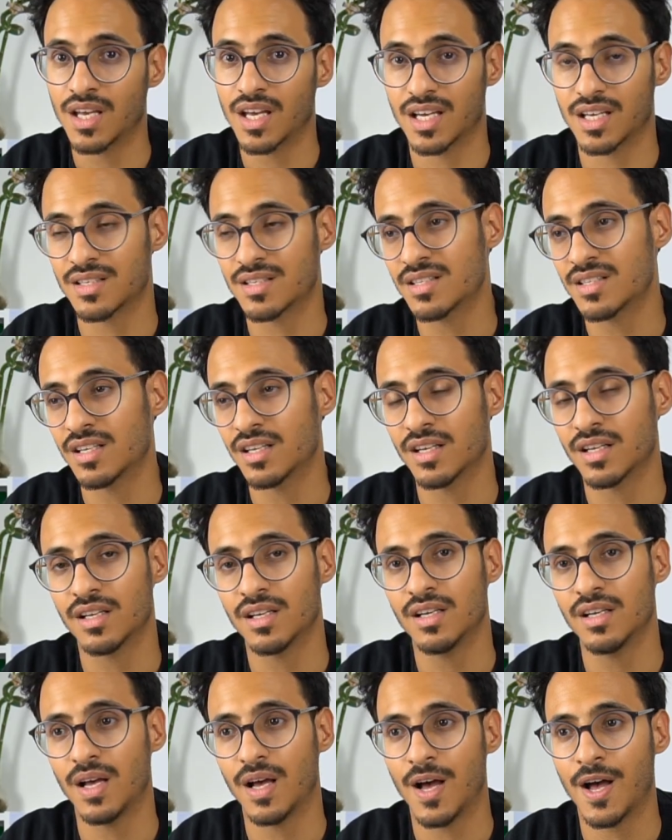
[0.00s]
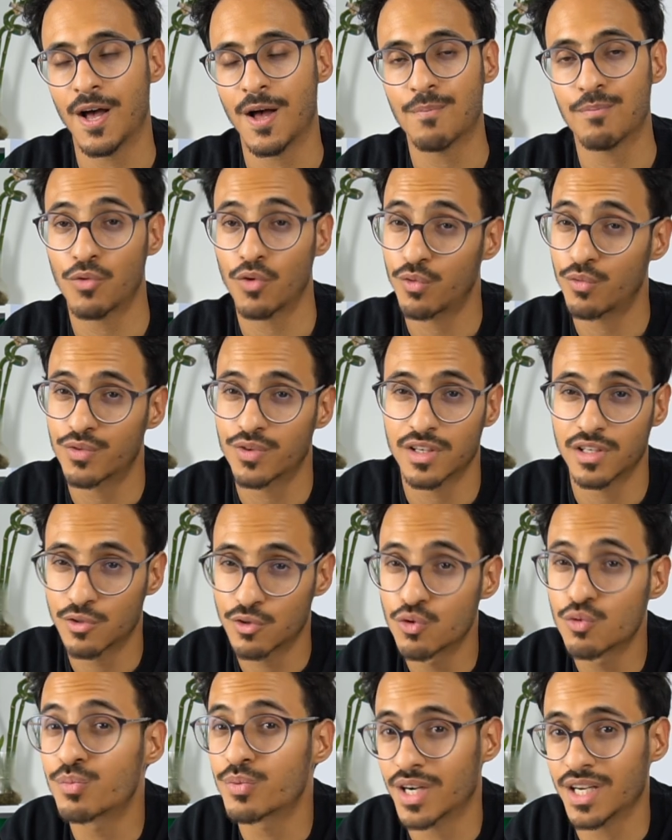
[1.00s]
and still not feel
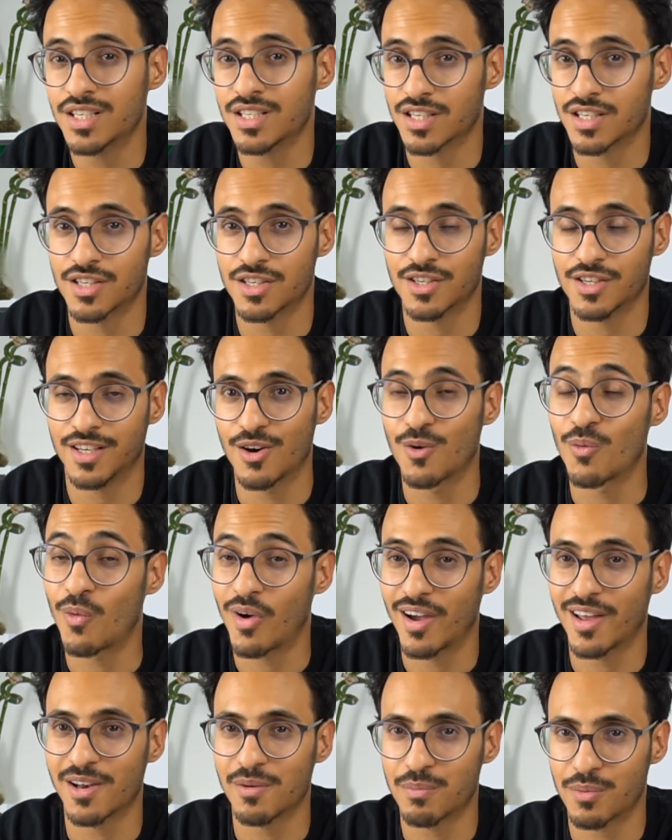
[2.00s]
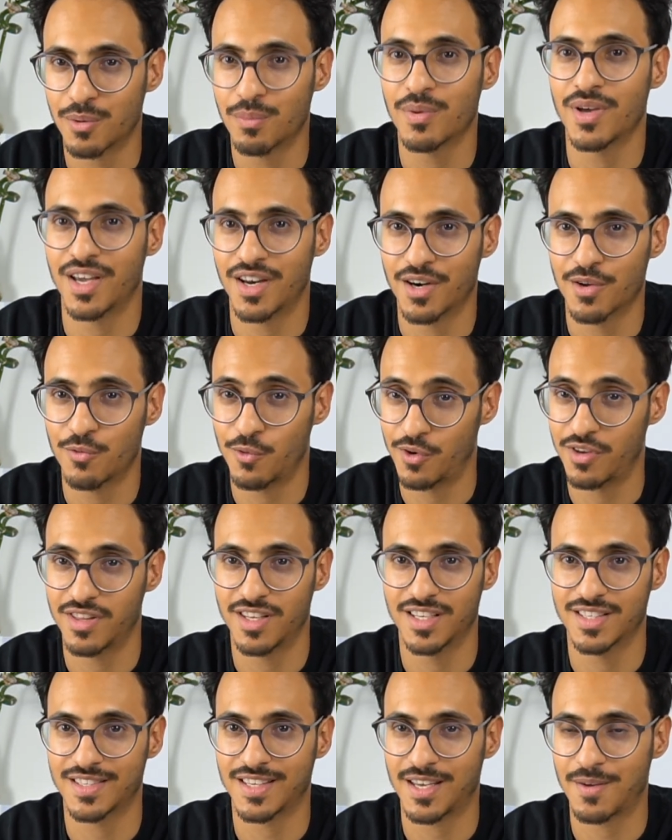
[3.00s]
too pressured while preparing for the
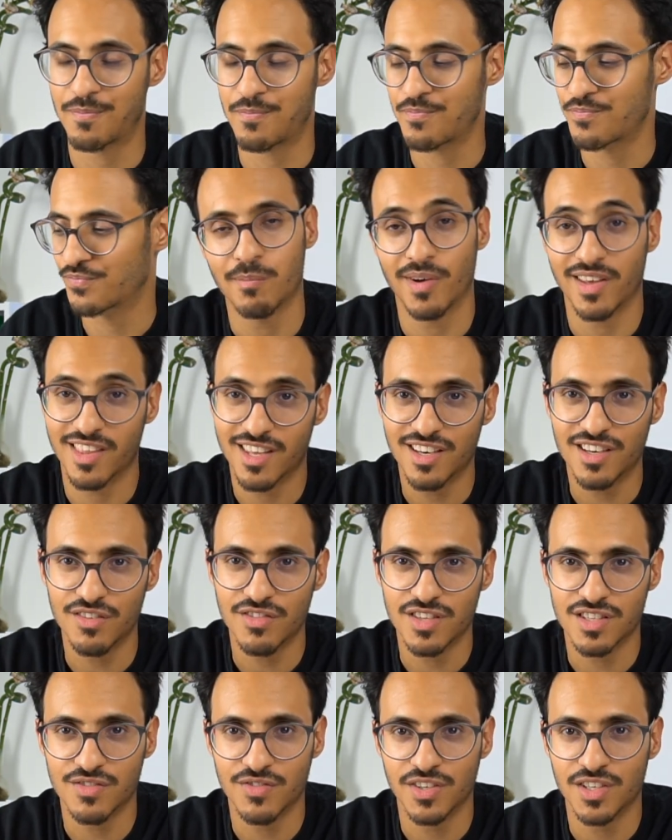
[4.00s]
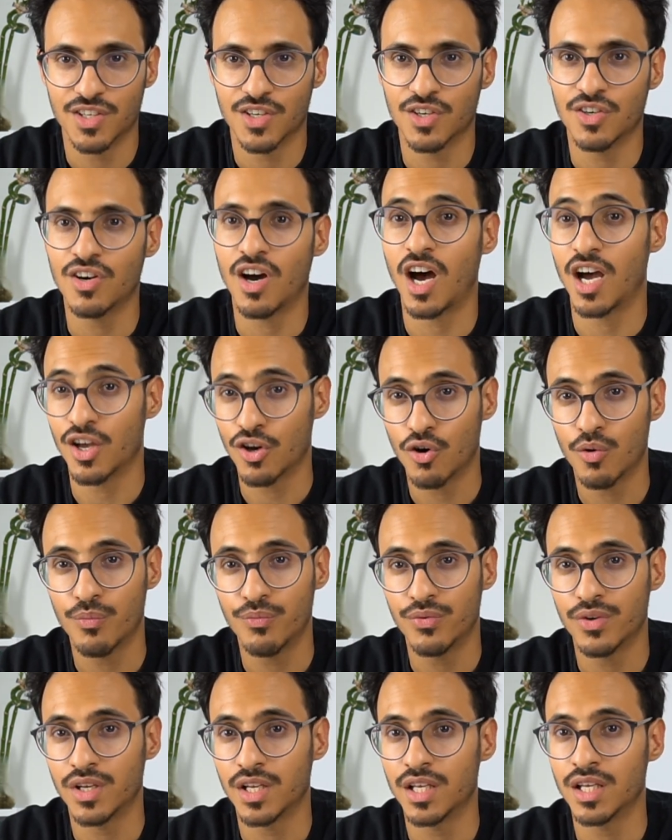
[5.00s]
exam. By the end of this video, I
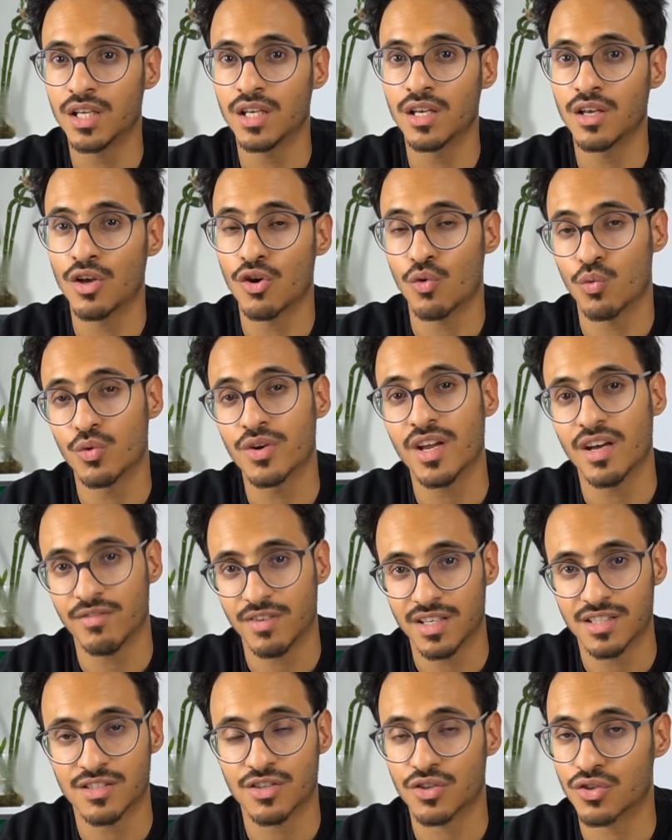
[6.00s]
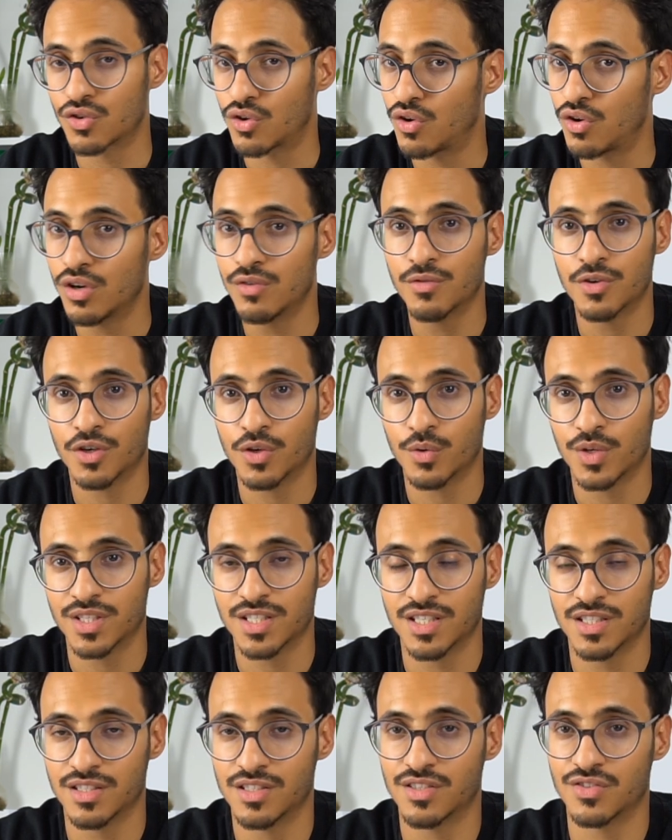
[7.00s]
hopefully would have answered all of your
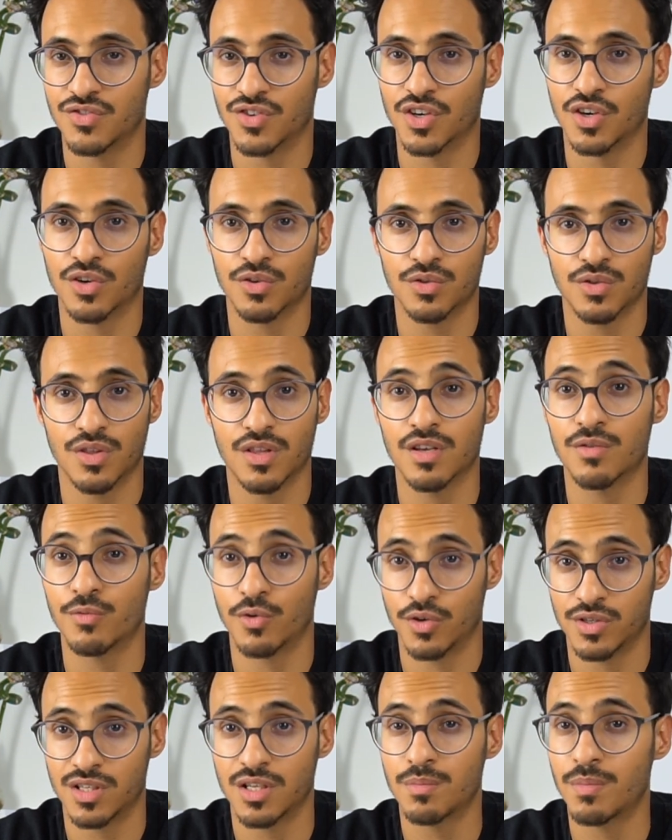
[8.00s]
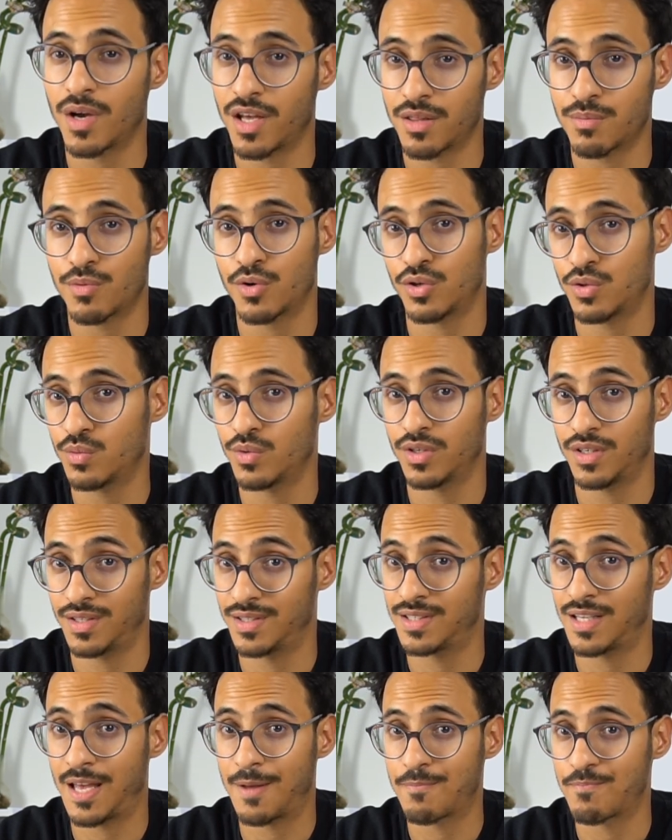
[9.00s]
questions in regard to the FRCPath Part 1
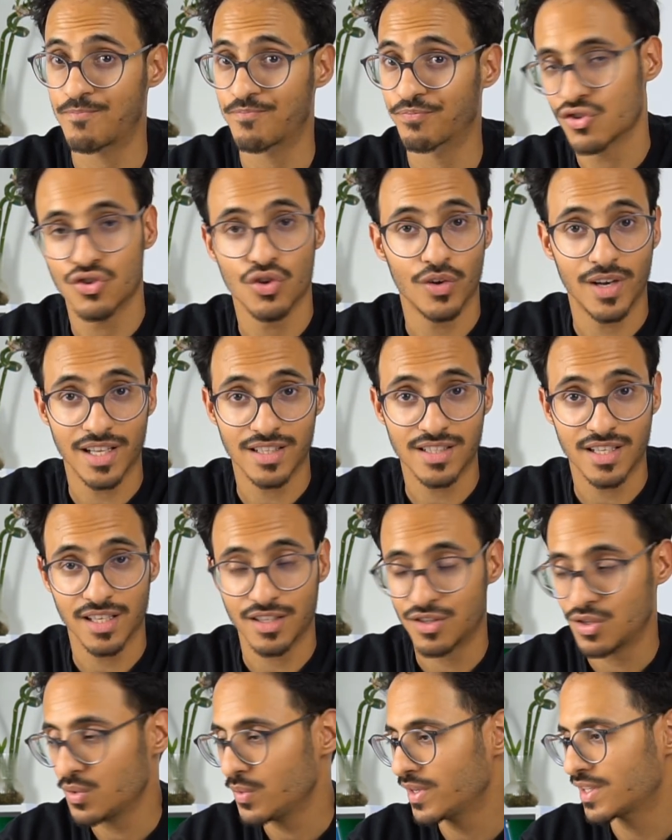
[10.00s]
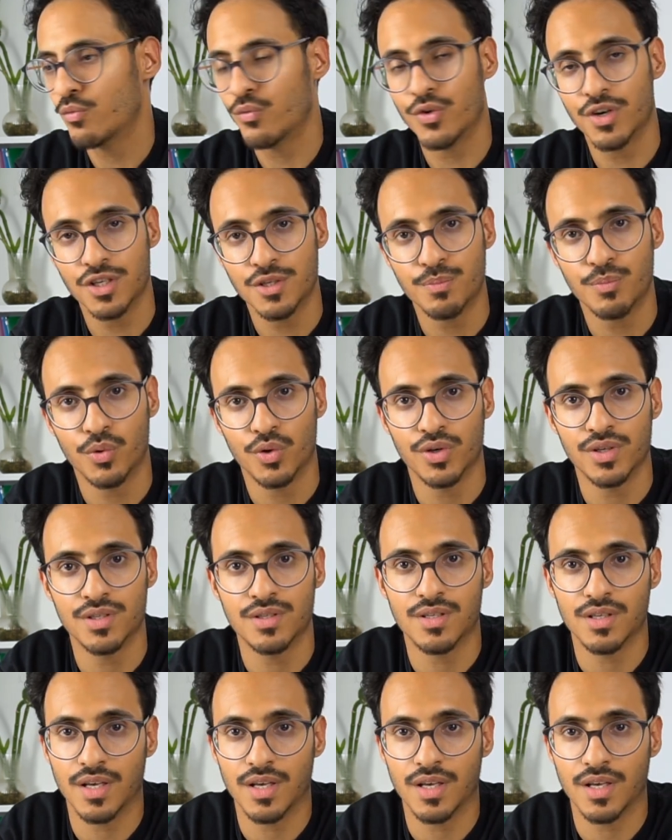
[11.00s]
exam. So let's get to it. First point